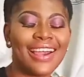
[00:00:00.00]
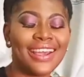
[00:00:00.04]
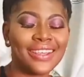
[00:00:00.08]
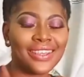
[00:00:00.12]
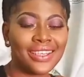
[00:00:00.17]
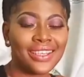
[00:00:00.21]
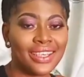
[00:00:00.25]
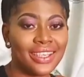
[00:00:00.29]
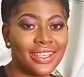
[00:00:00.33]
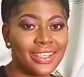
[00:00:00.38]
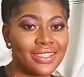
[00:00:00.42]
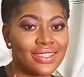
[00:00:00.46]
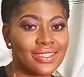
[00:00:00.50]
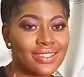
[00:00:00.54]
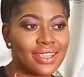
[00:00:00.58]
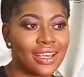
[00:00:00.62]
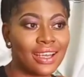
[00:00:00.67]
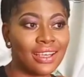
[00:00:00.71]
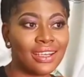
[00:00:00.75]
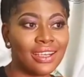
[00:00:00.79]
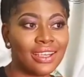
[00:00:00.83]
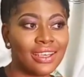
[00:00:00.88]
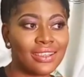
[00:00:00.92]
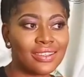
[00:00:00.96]
I think it's
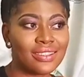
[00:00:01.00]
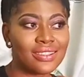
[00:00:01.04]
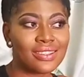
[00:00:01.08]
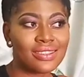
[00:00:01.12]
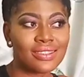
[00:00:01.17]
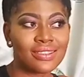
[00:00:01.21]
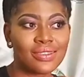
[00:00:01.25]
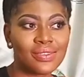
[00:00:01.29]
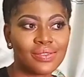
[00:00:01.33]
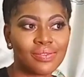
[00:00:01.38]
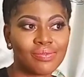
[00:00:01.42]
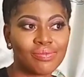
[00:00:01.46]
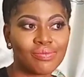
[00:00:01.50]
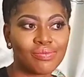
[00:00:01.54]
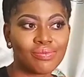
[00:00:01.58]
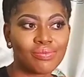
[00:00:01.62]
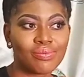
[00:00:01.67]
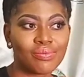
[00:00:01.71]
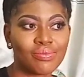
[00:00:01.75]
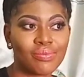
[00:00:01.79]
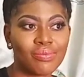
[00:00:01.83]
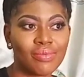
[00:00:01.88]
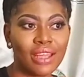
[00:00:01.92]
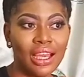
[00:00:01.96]
Alex.
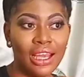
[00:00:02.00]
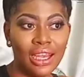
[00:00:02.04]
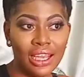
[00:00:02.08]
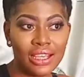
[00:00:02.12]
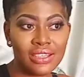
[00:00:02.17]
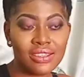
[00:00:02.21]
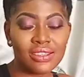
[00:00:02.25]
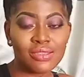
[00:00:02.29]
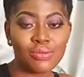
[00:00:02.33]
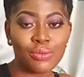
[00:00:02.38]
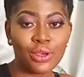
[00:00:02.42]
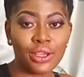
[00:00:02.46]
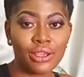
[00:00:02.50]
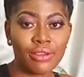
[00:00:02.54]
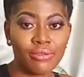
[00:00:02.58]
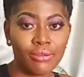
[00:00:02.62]
Alex is more